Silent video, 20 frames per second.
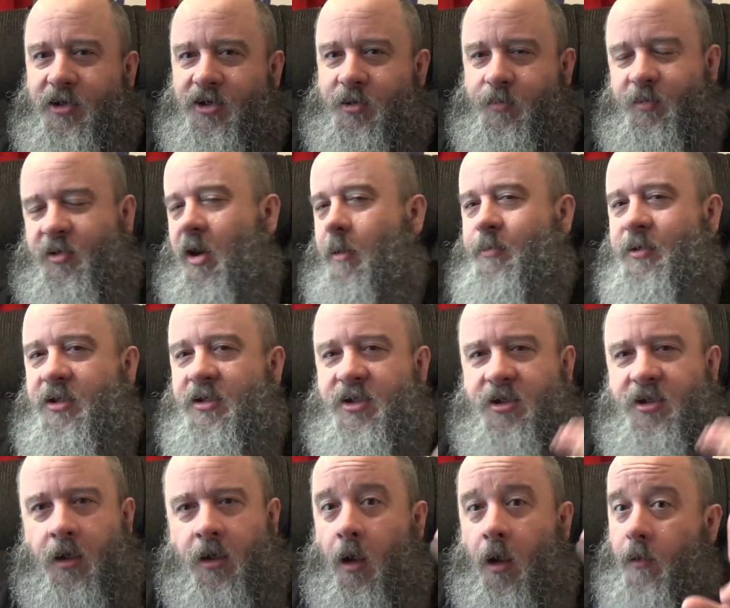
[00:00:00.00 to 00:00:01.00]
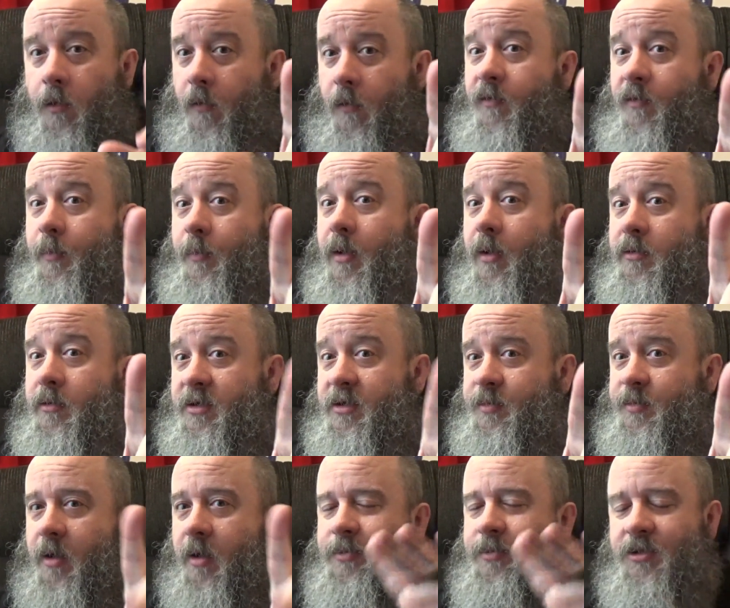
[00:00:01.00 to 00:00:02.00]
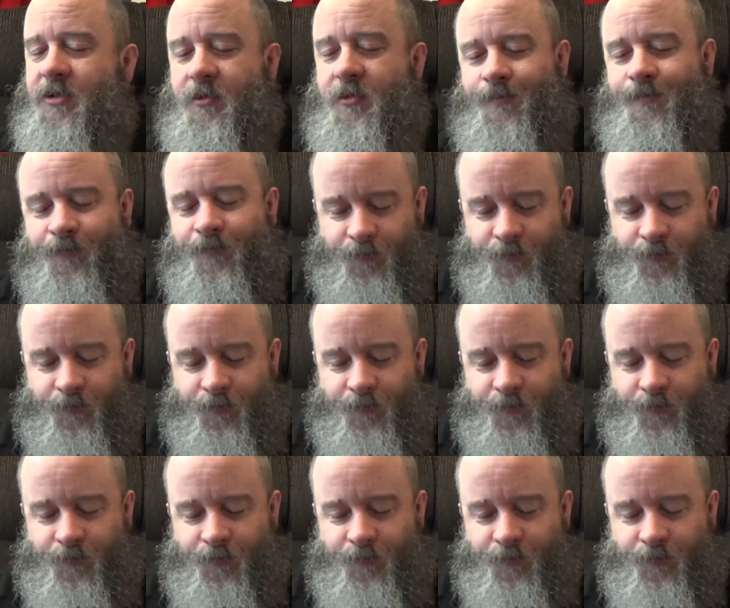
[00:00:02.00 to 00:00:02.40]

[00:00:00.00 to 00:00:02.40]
subscriptions, those are Bitcoin subscriptions,